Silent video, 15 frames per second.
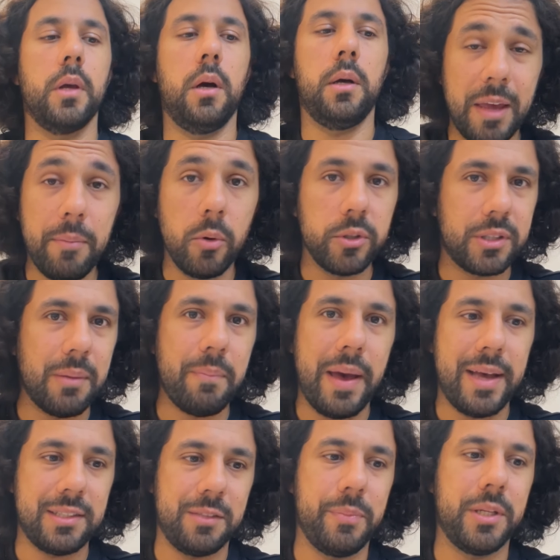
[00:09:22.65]
Fable is the
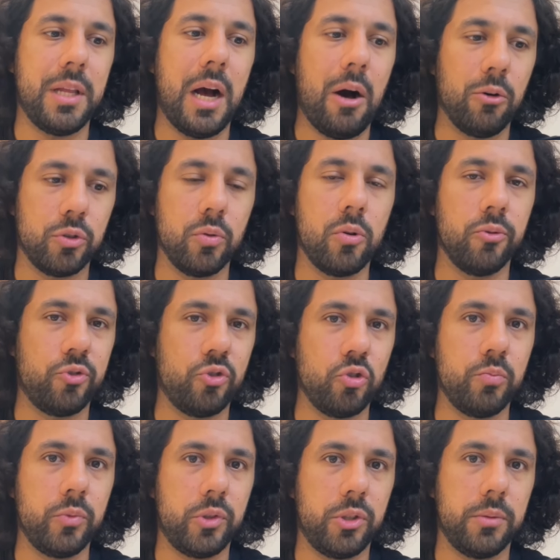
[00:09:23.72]
best, but also
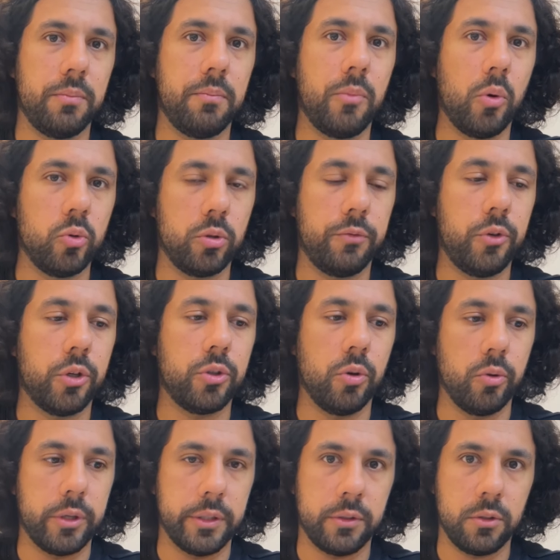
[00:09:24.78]
consumes most of your
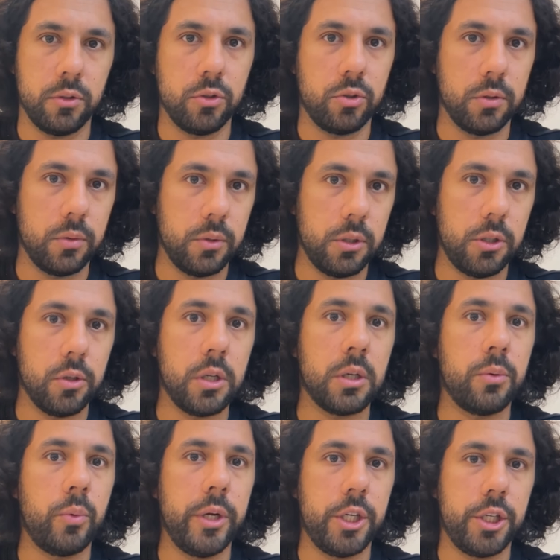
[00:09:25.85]
tokens. So you're going
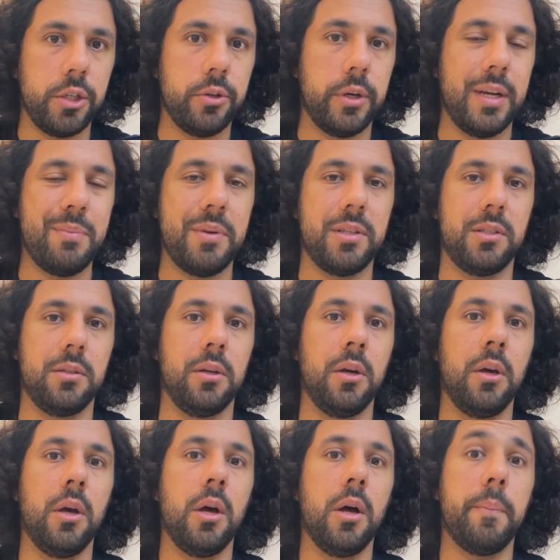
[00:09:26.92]
to reach your limits
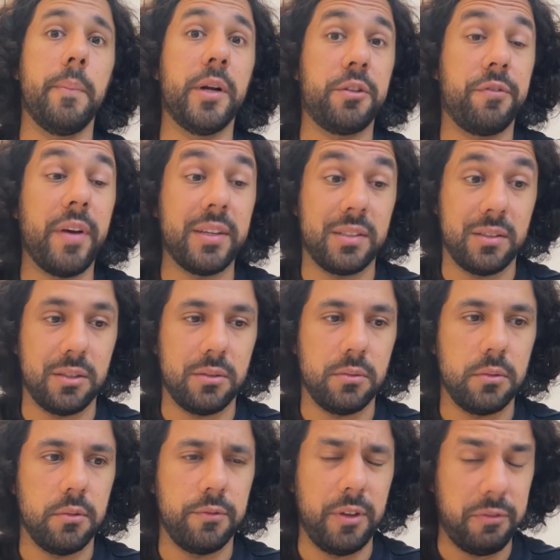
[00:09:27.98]
much faster,
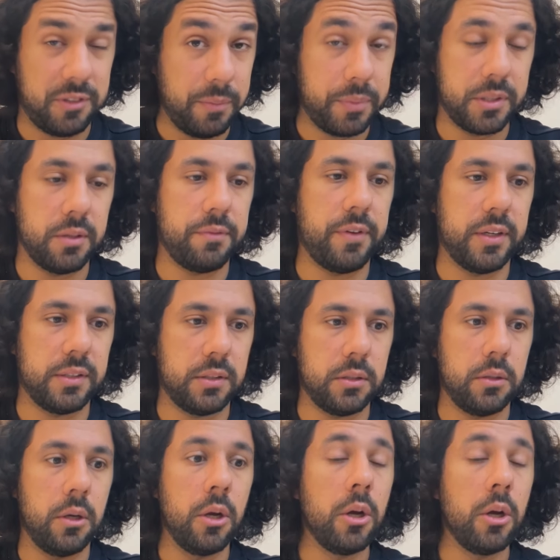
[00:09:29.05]
50% faster.